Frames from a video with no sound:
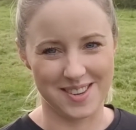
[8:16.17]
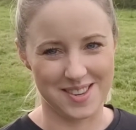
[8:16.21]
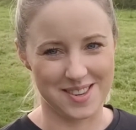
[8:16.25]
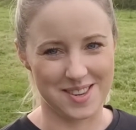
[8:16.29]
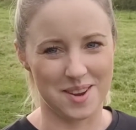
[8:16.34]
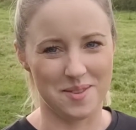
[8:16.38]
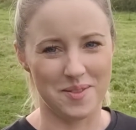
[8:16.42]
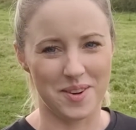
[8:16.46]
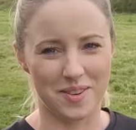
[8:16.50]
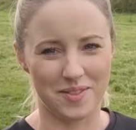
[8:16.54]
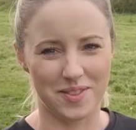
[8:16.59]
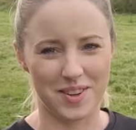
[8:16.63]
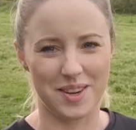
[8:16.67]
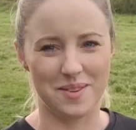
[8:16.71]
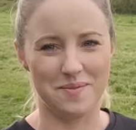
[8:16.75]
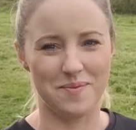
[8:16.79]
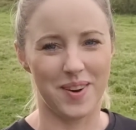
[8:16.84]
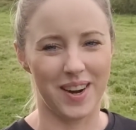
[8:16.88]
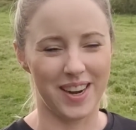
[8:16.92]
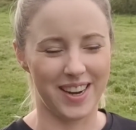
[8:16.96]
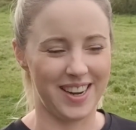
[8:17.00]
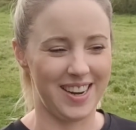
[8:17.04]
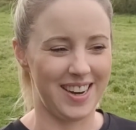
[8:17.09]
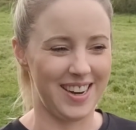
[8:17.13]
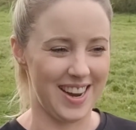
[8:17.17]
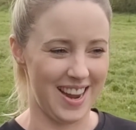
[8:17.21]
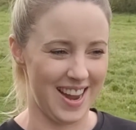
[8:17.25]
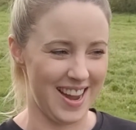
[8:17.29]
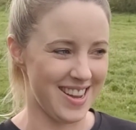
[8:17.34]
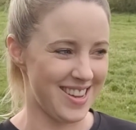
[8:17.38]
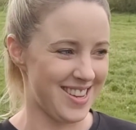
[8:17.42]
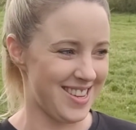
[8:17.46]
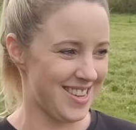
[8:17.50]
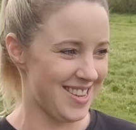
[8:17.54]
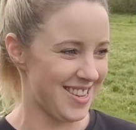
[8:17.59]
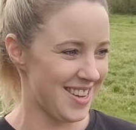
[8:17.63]
Some of you might
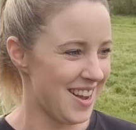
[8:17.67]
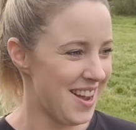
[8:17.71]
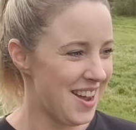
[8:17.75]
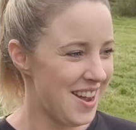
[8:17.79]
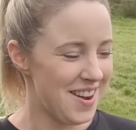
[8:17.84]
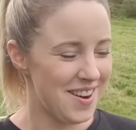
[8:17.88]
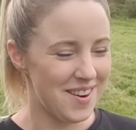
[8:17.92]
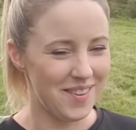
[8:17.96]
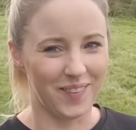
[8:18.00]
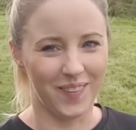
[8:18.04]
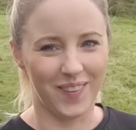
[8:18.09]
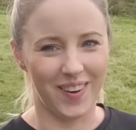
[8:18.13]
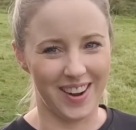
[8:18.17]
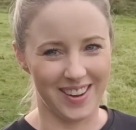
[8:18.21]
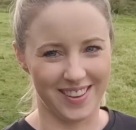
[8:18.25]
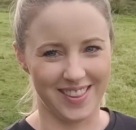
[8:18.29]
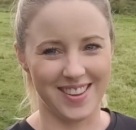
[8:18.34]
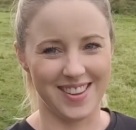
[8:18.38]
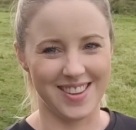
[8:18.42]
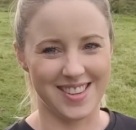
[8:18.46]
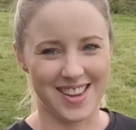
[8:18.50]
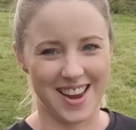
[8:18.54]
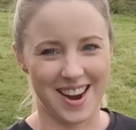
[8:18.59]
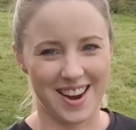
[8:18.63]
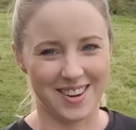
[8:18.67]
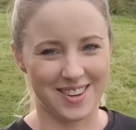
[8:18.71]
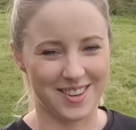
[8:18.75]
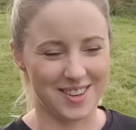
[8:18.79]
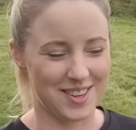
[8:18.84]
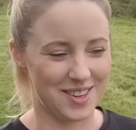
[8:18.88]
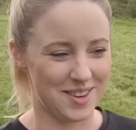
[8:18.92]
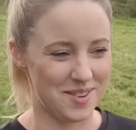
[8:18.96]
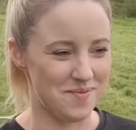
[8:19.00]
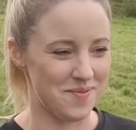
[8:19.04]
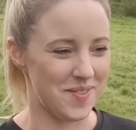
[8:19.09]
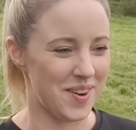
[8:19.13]
guess what this
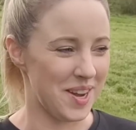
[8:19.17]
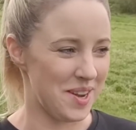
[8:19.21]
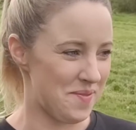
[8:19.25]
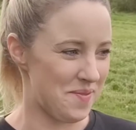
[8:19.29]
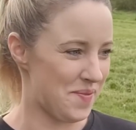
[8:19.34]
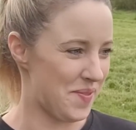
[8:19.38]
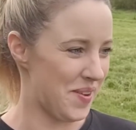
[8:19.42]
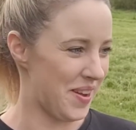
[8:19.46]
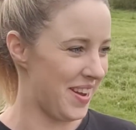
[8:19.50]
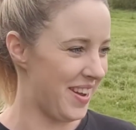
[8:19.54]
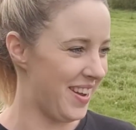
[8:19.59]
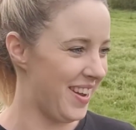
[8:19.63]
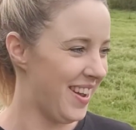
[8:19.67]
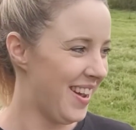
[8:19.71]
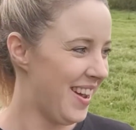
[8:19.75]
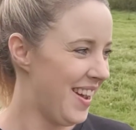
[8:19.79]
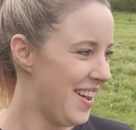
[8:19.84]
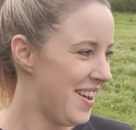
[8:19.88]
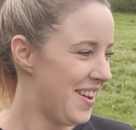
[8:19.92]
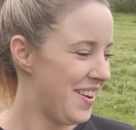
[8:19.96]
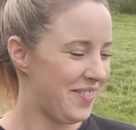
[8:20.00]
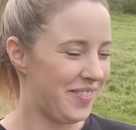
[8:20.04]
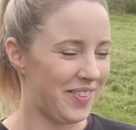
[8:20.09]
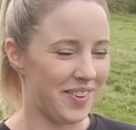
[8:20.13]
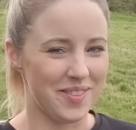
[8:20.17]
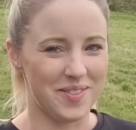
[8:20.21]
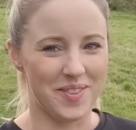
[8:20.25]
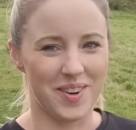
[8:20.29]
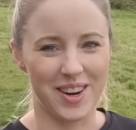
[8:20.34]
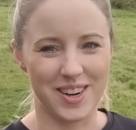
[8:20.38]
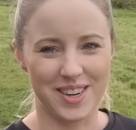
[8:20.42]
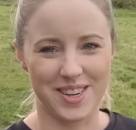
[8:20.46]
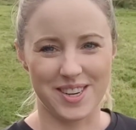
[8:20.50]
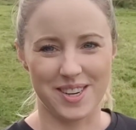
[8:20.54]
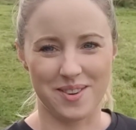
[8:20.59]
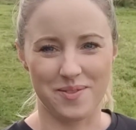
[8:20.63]
hardship might be from
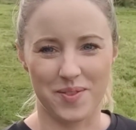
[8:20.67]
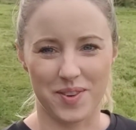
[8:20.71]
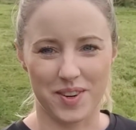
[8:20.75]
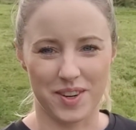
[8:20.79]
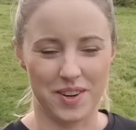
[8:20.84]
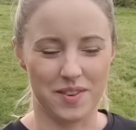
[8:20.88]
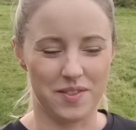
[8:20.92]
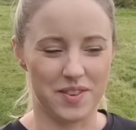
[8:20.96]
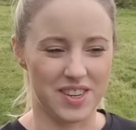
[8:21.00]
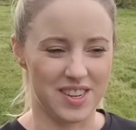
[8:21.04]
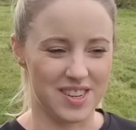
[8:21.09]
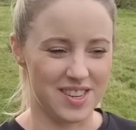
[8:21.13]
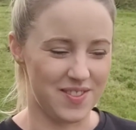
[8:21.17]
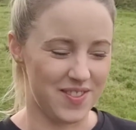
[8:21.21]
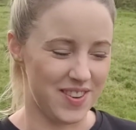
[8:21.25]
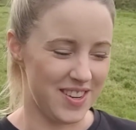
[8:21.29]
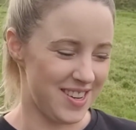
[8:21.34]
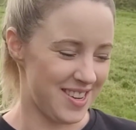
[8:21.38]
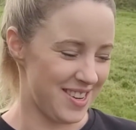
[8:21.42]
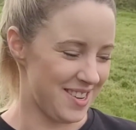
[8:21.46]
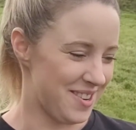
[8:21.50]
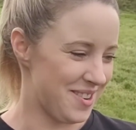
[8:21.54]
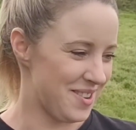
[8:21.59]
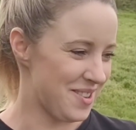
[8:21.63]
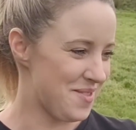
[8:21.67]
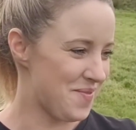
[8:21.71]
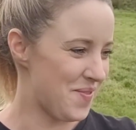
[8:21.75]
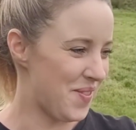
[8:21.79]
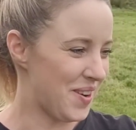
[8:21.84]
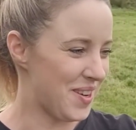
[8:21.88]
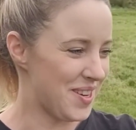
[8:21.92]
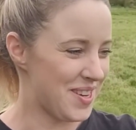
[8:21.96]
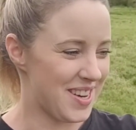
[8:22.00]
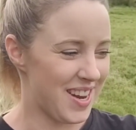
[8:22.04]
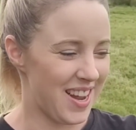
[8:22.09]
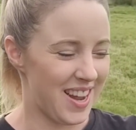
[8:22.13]
watching previous videos,
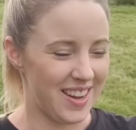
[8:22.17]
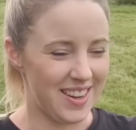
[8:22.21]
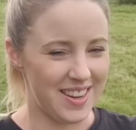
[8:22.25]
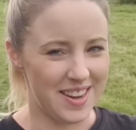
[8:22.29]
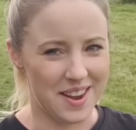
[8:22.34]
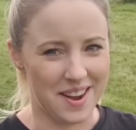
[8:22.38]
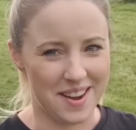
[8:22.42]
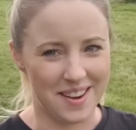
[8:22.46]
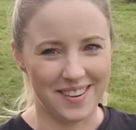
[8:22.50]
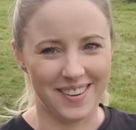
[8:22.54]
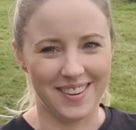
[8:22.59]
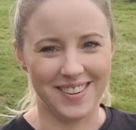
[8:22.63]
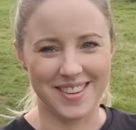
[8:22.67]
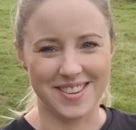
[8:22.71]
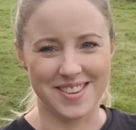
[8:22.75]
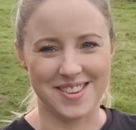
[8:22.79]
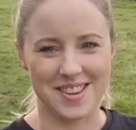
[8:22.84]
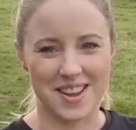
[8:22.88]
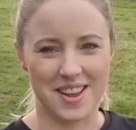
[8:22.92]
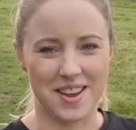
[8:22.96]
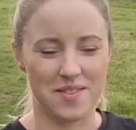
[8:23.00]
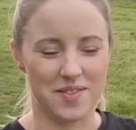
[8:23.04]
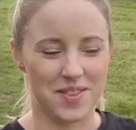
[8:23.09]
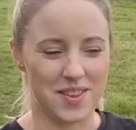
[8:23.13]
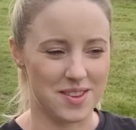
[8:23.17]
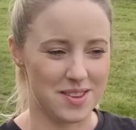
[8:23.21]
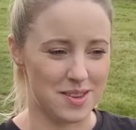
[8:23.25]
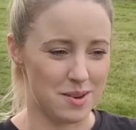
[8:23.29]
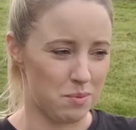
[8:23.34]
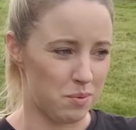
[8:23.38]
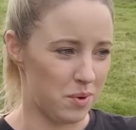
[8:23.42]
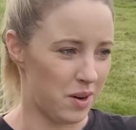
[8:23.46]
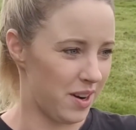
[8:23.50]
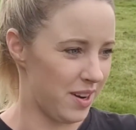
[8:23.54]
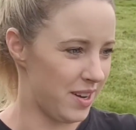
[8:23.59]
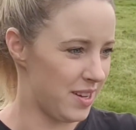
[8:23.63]
but yeah, I'll save the
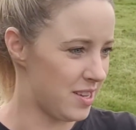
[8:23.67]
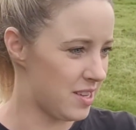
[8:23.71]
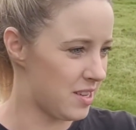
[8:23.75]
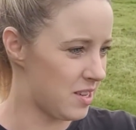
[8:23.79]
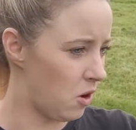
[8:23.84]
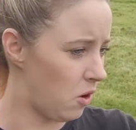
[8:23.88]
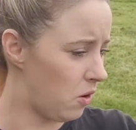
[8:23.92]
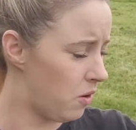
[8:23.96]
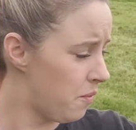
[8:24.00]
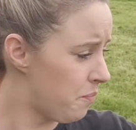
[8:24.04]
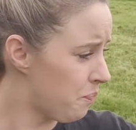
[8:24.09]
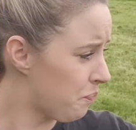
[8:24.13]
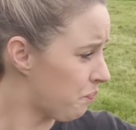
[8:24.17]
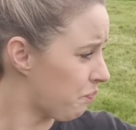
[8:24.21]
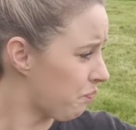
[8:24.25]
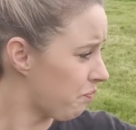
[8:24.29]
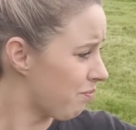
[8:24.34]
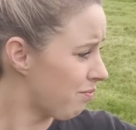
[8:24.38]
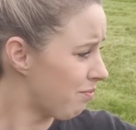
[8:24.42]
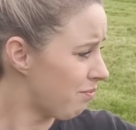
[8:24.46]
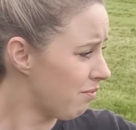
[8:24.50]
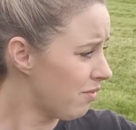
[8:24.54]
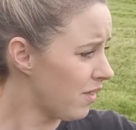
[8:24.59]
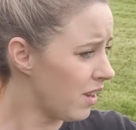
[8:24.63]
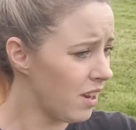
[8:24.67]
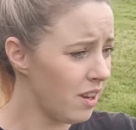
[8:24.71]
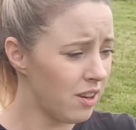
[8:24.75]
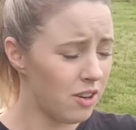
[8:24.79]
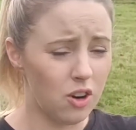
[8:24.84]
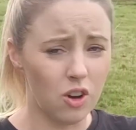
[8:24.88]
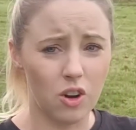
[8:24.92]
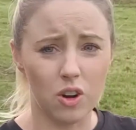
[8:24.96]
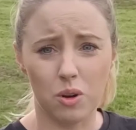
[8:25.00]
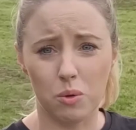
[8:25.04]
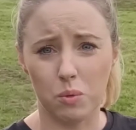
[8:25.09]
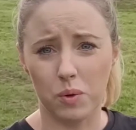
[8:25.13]
surprise. So
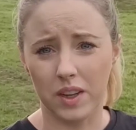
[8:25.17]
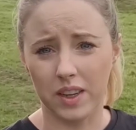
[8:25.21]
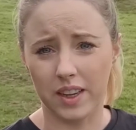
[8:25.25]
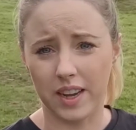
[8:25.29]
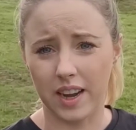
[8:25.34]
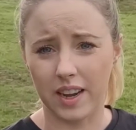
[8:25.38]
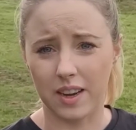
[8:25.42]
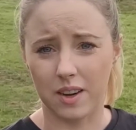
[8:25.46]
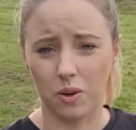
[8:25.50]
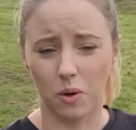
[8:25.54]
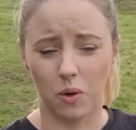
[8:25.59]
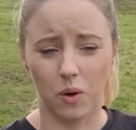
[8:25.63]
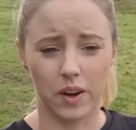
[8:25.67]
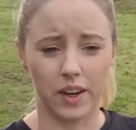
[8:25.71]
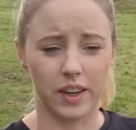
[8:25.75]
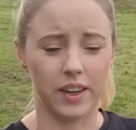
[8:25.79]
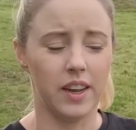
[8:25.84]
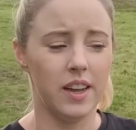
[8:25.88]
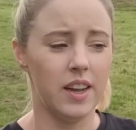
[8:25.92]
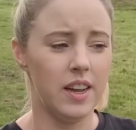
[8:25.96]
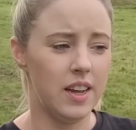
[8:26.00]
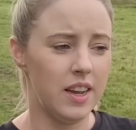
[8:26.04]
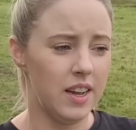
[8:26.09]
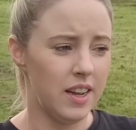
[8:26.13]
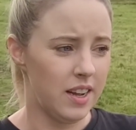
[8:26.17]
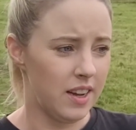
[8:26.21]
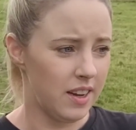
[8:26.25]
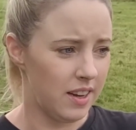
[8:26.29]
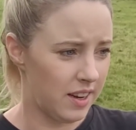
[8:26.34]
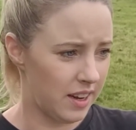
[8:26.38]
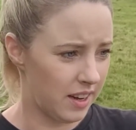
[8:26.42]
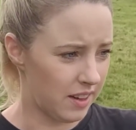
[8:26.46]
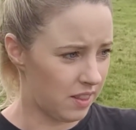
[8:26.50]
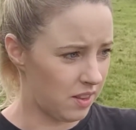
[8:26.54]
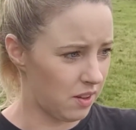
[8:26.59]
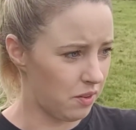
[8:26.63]
look, we'll get going,
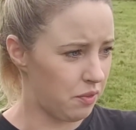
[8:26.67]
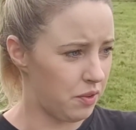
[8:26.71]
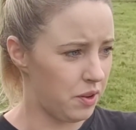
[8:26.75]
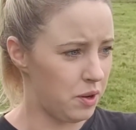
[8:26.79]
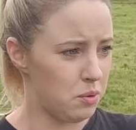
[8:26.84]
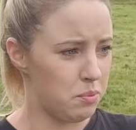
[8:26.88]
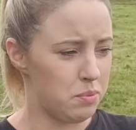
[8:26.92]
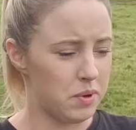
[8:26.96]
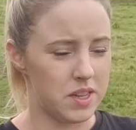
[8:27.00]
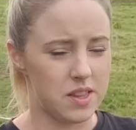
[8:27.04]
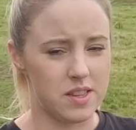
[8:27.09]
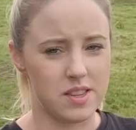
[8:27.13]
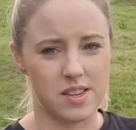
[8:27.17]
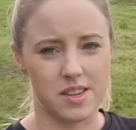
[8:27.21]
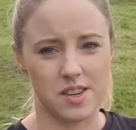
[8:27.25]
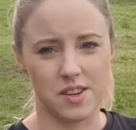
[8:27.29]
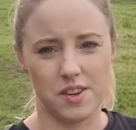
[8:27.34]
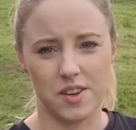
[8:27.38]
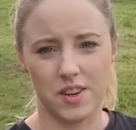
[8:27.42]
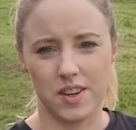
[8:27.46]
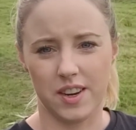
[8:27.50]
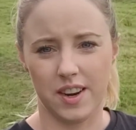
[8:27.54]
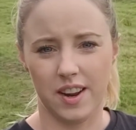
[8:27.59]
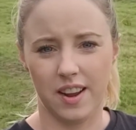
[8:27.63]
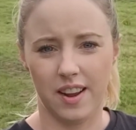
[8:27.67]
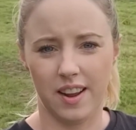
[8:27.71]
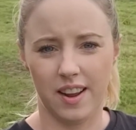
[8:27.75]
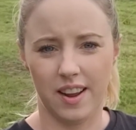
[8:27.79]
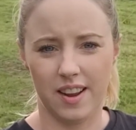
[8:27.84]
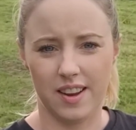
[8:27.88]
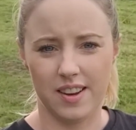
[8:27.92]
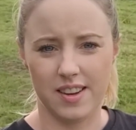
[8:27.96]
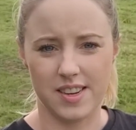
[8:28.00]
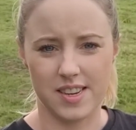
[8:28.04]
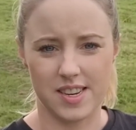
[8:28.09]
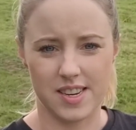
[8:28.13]
get the few bits done,
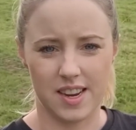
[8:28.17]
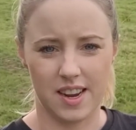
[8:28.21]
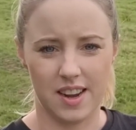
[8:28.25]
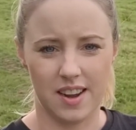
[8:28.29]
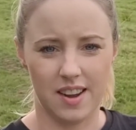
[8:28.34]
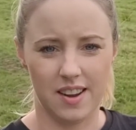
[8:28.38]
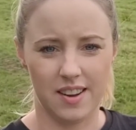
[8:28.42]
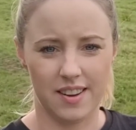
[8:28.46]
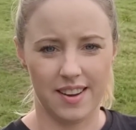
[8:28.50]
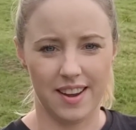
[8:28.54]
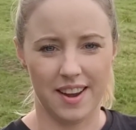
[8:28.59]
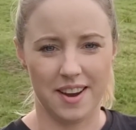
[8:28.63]
and yeah.